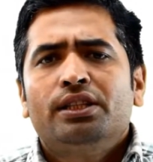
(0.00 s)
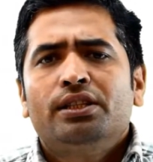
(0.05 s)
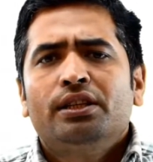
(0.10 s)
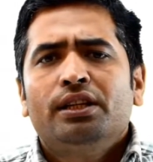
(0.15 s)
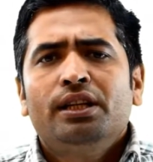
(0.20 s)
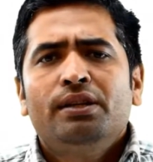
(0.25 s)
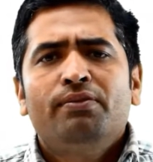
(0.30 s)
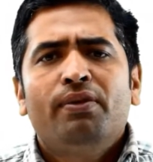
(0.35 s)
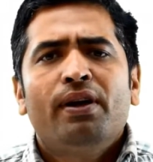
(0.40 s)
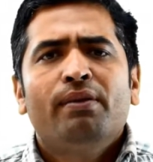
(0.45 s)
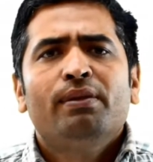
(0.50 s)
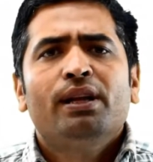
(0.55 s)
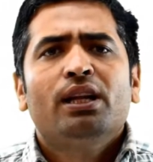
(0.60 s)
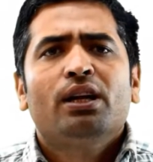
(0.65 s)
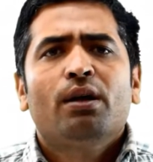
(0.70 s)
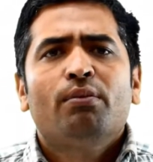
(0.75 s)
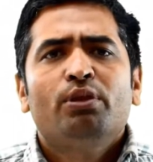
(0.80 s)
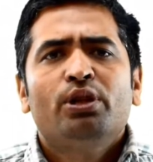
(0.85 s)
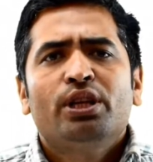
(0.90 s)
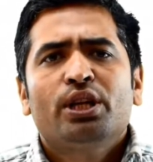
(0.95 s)
informal
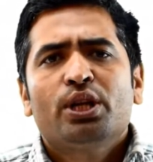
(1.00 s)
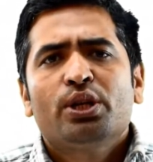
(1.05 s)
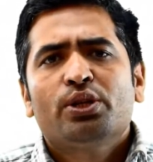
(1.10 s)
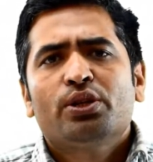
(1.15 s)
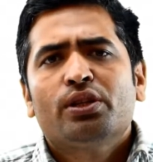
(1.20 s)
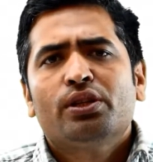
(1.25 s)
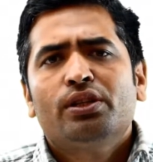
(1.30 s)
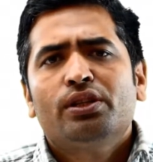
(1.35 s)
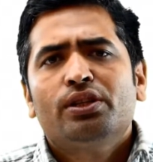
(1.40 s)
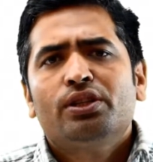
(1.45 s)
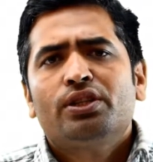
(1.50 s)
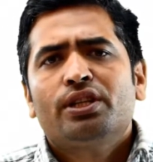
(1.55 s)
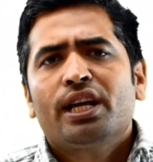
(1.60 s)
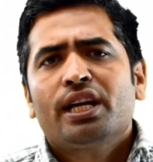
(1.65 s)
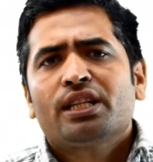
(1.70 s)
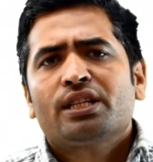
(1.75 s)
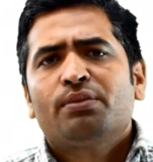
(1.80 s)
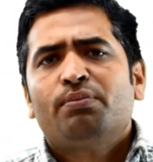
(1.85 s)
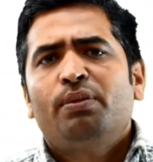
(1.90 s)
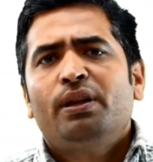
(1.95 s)
communication
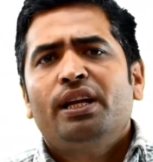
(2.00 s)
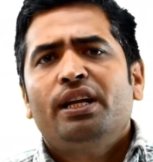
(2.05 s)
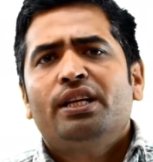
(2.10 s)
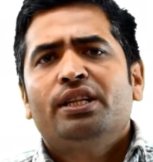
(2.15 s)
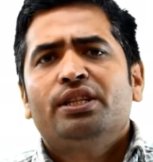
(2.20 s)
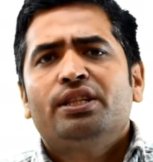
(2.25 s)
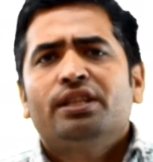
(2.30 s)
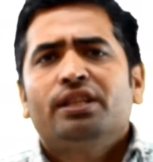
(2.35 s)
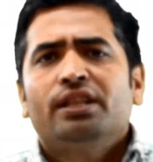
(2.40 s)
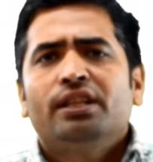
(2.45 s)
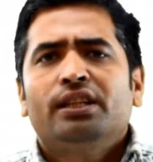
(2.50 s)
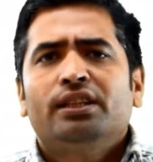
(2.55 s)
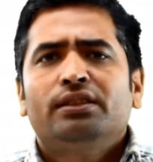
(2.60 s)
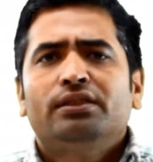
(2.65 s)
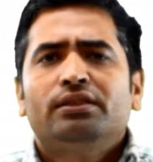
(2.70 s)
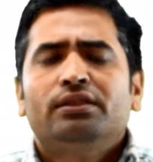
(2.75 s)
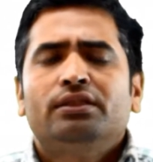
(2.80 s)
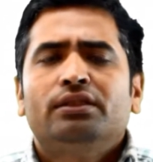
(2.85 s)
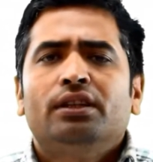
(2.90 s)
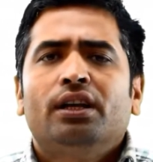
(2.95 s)
takes place
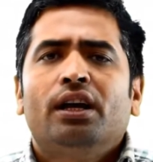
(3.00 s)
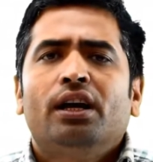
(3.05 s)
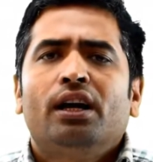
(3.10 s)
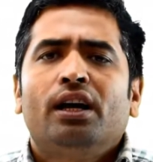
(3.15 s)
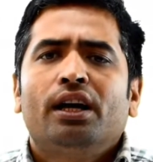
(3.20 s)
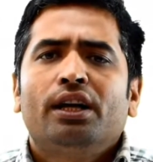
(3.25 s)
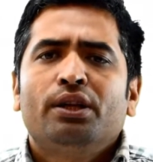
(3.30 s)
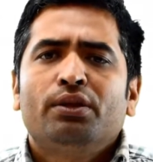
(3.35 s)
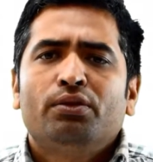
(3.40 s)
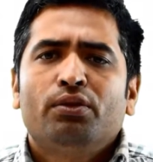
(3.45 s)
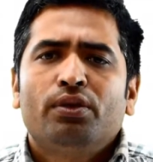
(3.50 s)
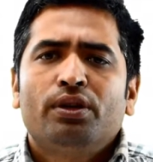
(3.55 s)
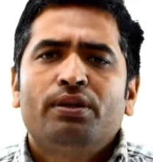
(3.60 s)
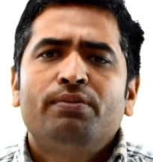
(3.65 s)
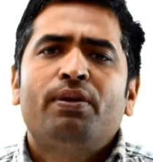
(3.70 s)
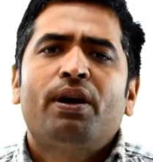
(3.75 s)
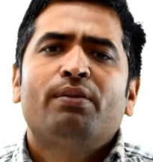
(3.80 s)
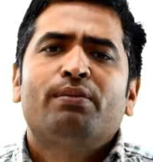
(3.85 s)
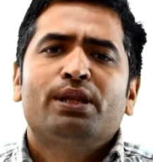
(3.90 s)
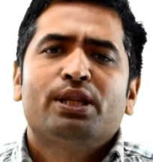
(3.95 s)
in
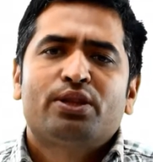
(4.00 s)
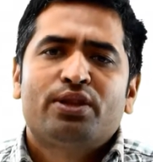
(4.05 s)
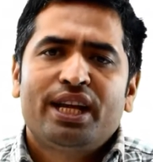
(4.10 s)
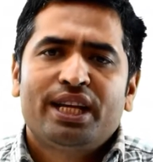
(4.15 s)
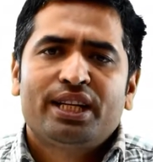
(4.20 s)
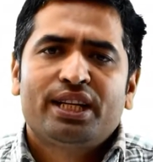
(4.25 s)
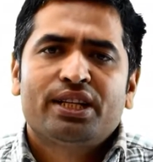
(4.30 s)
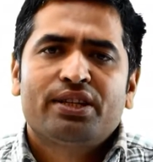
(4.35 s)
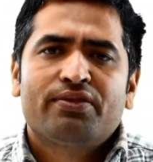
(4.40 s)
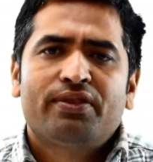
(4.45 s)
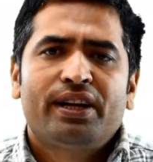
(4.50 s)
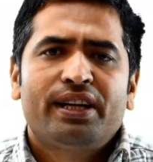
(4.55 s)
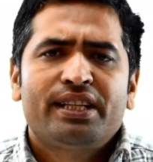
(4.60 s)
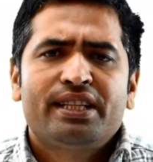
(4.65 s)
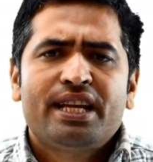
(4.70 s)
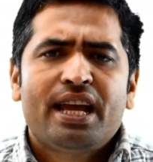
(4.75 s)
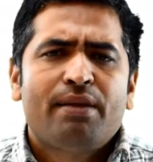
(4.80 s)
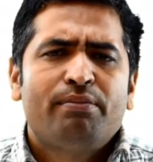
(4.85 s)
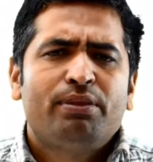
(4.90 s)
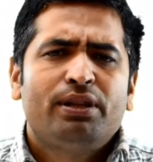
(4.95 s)
informal settings. For
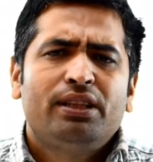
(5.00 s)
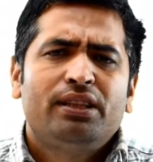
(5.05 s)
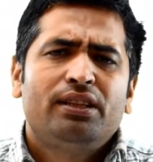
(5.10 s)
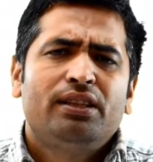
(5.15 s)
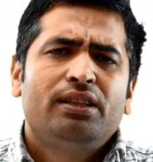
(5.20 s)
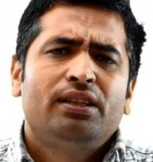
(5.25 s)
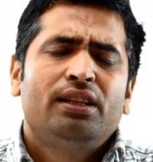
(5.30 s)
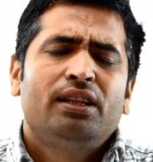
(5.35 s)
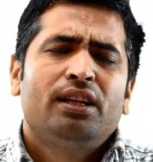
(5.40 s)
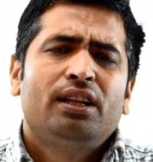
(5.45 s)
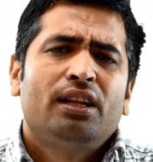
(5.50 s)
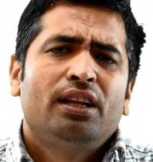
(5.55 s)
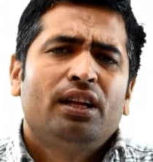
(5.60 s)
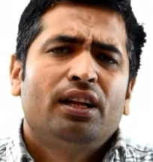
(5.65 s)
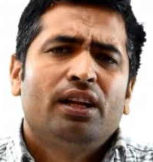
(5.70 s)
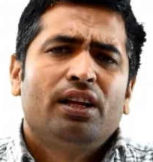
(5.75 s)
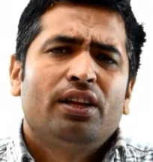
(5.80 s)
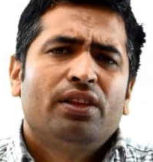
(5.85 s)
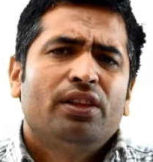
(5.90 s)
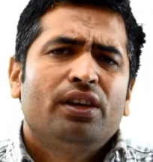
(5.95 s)
example,
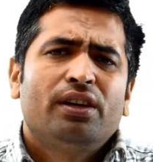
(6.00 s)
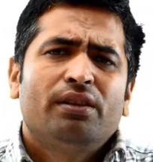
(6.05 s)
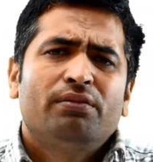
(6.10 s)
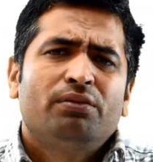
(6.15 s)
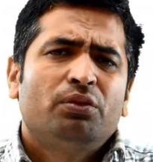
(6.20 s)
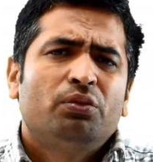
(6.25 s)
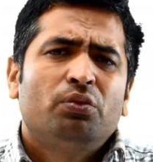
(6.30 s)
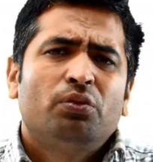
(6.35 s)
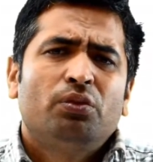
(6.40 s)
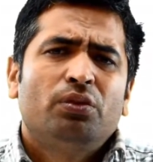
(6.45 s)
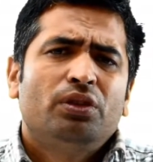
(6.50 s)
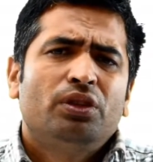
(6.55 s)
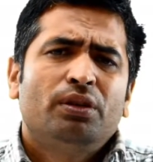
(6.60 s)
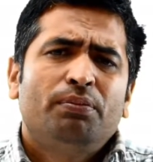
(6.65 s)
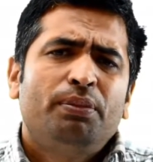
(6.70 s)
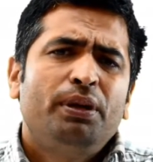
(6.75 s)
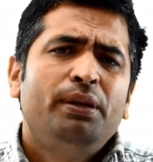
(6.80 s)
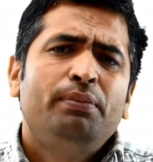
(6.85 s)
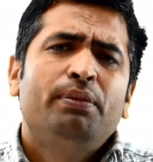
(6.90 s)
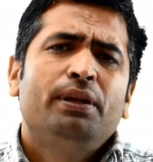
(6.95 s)
the
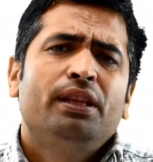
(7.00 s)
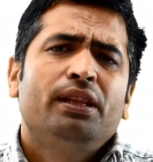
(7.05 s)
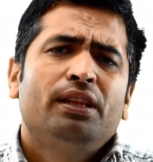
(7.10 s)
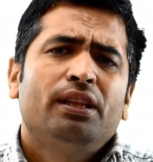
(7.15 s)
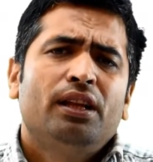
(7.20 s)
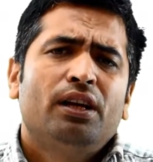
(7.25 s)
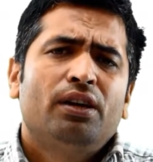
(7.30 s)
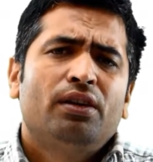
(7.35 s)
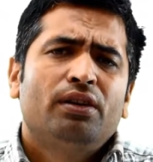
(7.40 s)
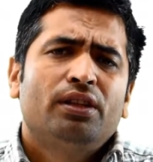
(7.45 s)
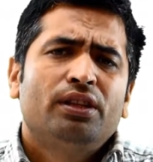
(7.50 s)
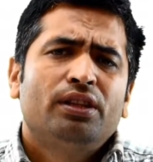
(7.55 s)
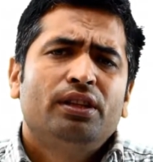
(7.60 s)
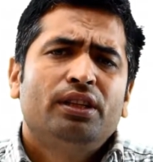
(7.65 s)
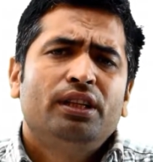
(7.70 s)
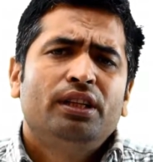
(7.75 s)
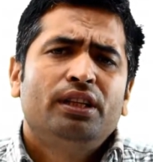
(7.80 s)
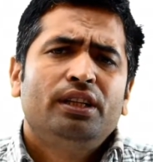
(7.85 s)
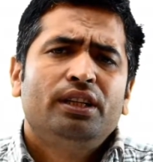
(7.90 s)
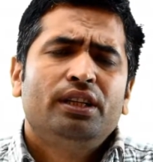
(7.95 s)
people or
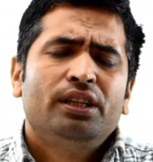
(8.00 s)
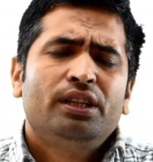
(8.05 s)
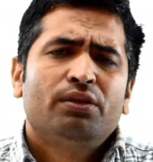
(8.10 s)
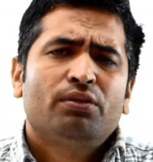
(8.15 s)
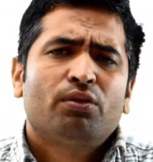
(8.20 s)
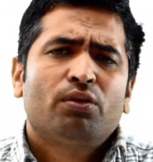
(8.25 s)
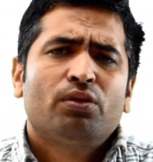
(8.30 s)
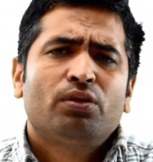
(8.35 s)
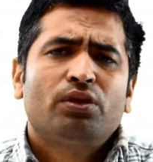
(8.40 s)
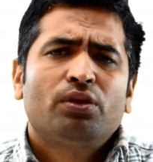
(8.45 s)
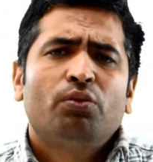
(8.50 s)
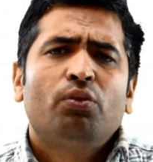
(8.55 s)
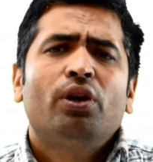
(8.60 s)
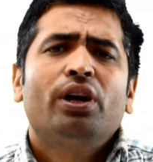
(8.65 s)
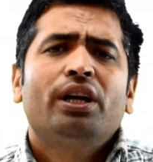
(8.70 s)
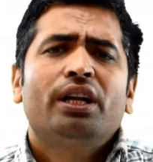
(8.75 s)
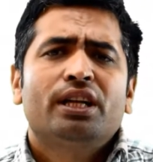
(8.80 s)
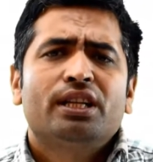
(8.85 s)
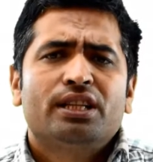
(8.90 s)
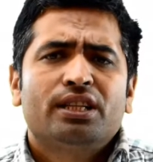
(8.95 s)
the the
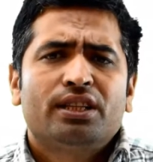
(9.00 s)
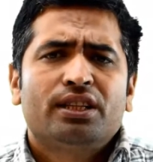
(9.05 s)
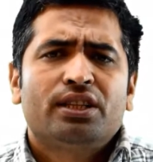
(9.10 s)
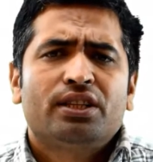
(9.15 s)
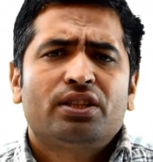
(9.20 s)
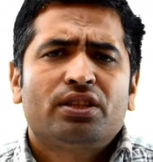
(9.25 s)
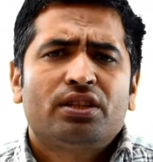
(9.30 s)
workers